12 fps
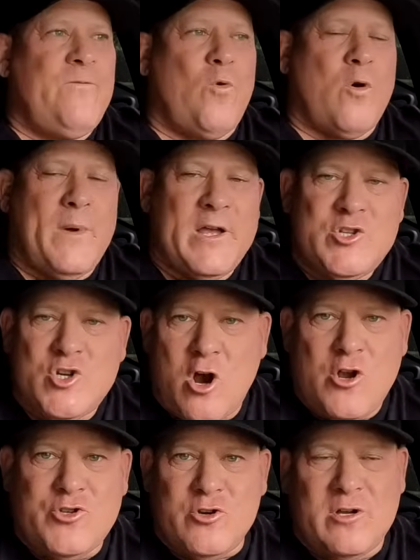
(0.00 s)
for my
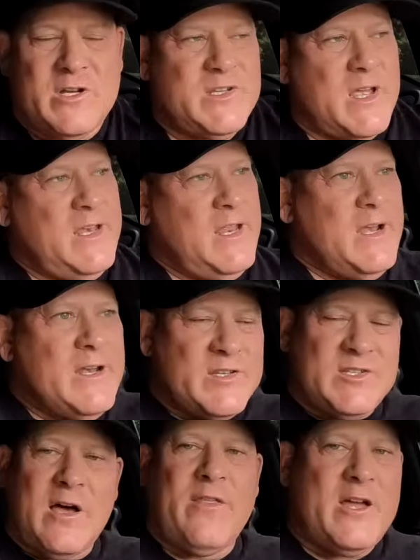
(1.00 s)
charger because I needed to
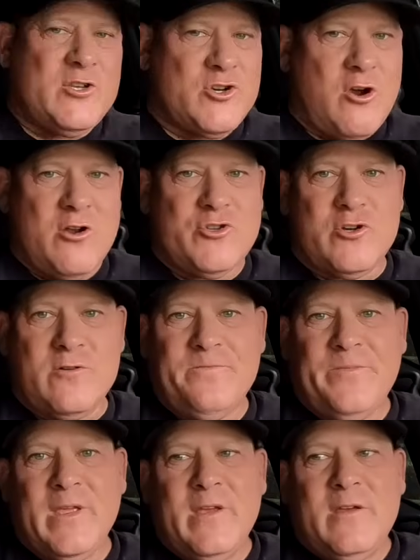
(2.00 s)
sell that charger
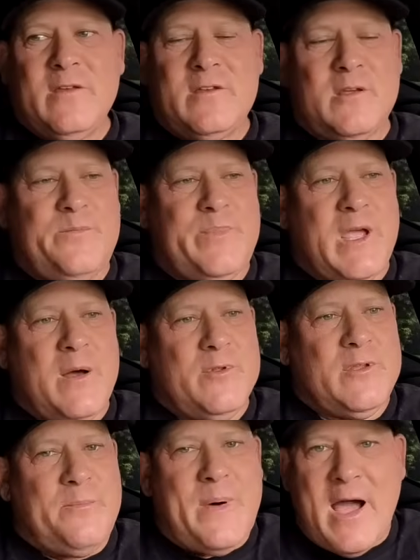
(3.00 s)
to be
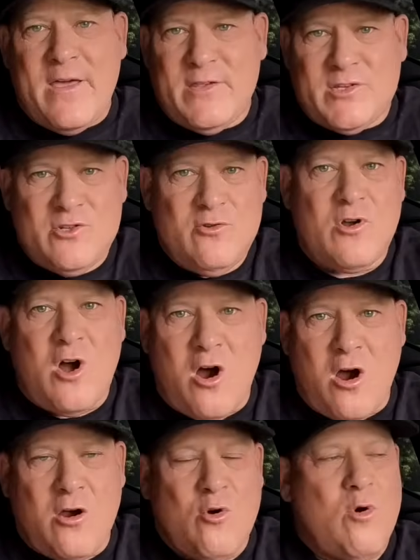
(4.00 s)
able to buy this new
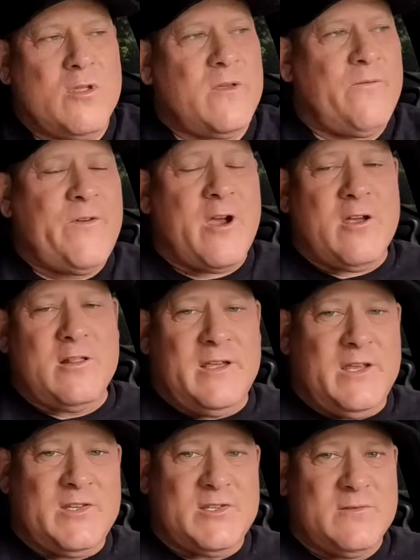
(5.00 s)
car, or at the very
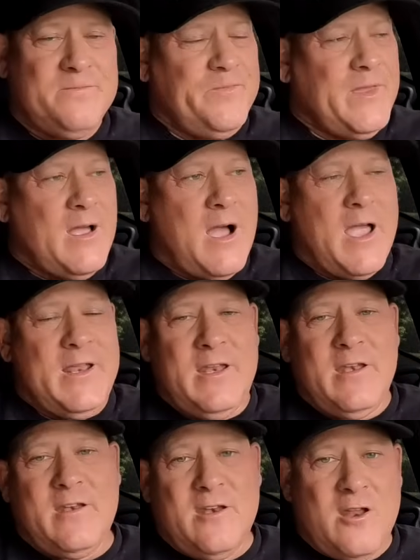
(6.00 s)
least, I
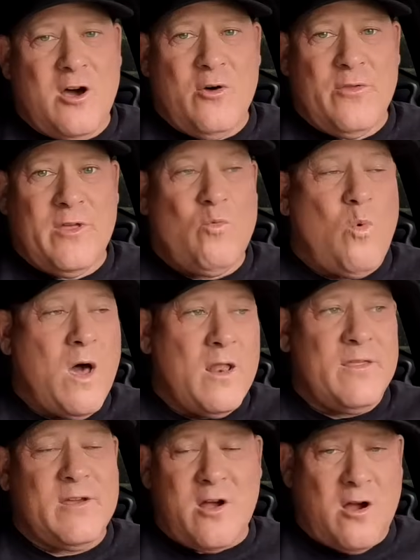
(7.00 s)
needed to know that one
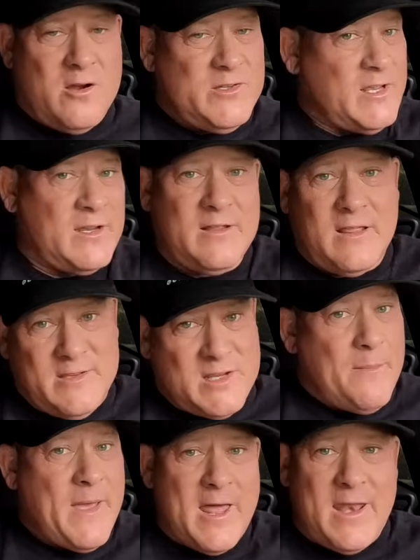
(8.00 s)
of the cars, like
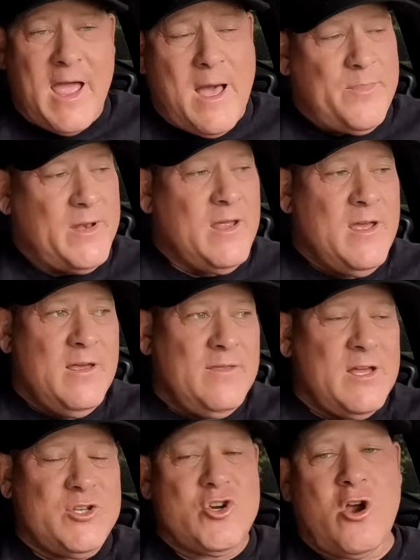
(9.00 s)
something had to happen.
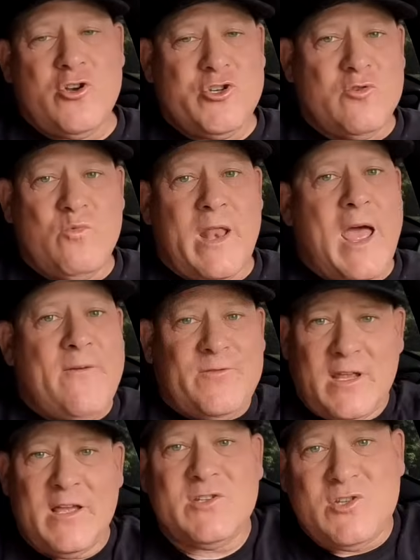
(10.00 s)
That charger would have
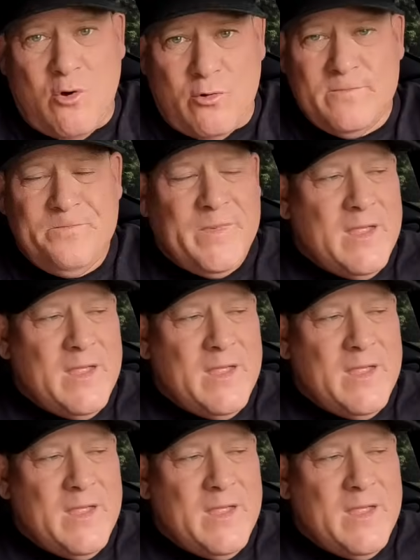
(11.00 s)
to get sold.